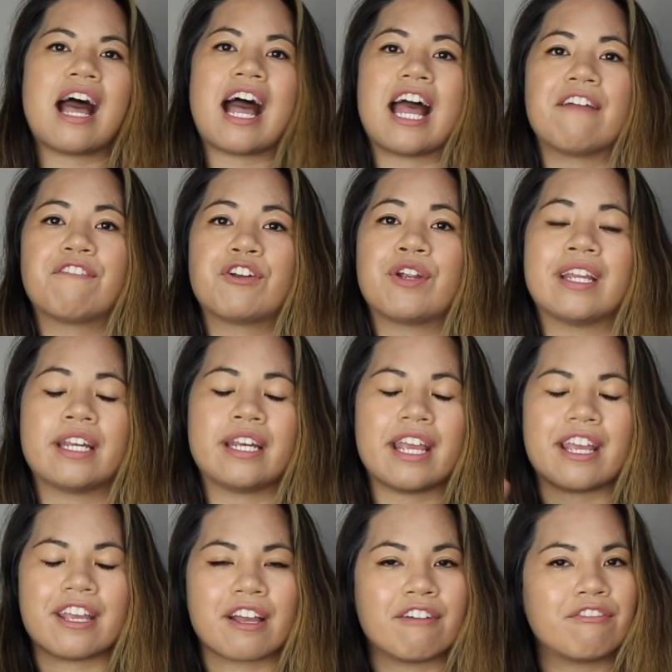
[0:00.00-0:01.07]
I've created
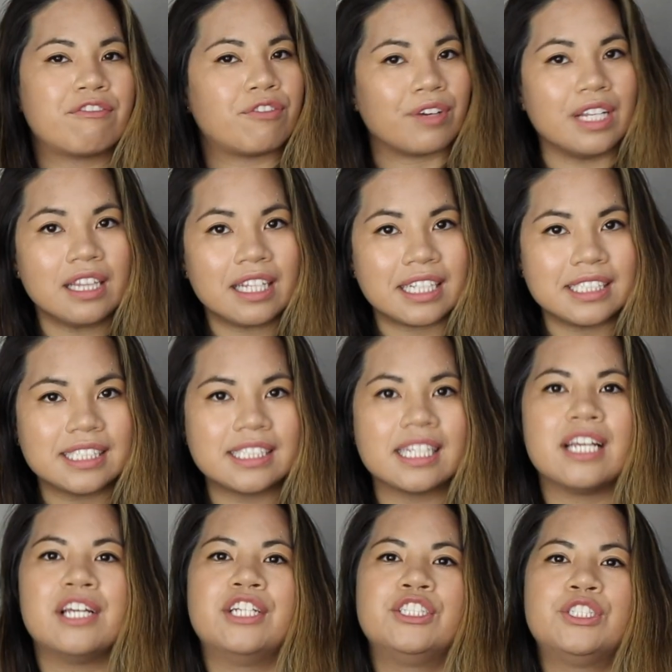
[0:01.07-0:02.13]
a free list
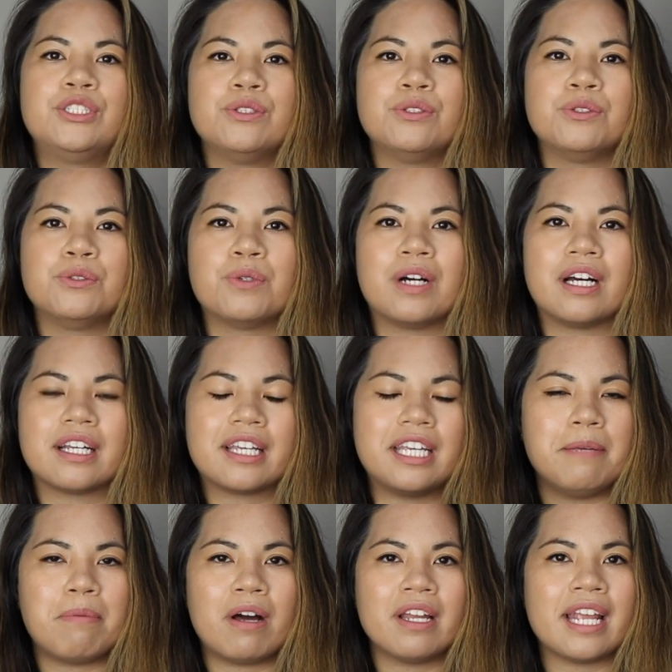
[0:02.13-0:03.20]
to
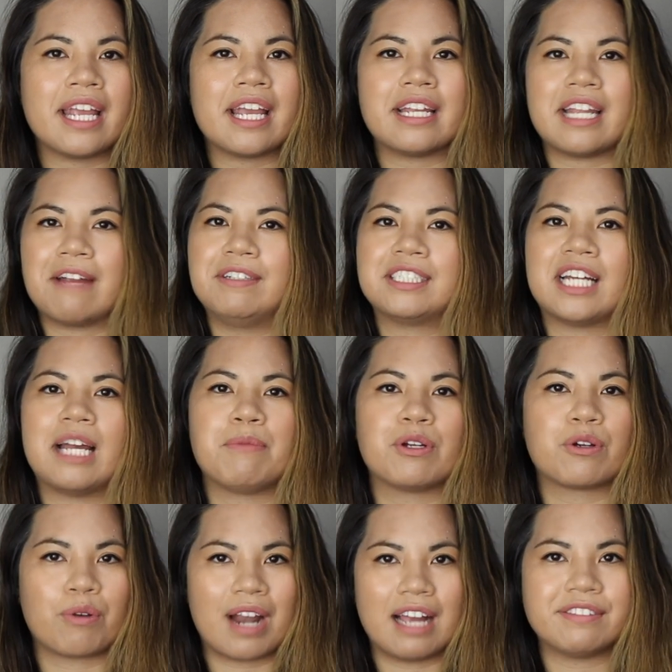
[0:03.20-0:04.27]
keep on hand every time you're
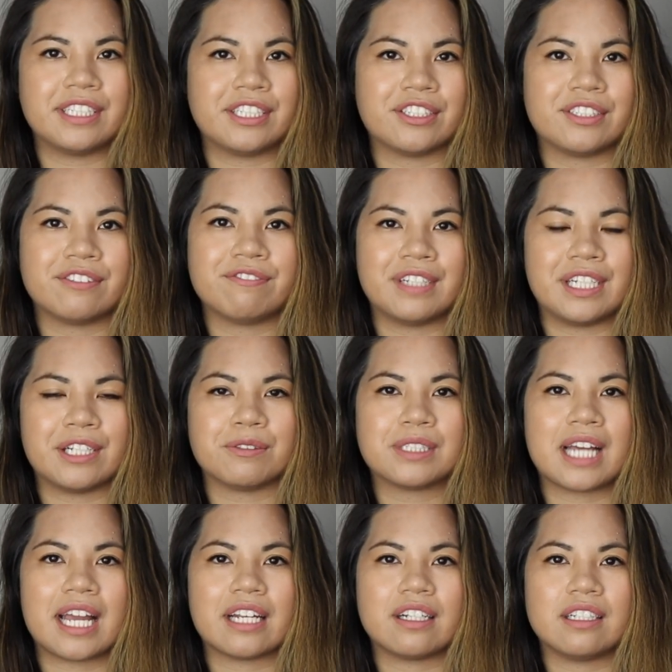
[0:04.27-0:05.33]
crafting your video
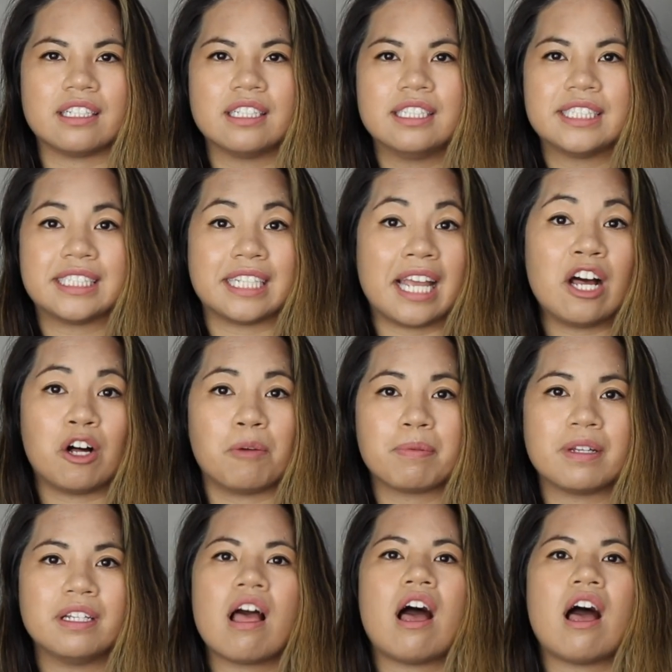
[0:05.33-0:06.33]
title to help.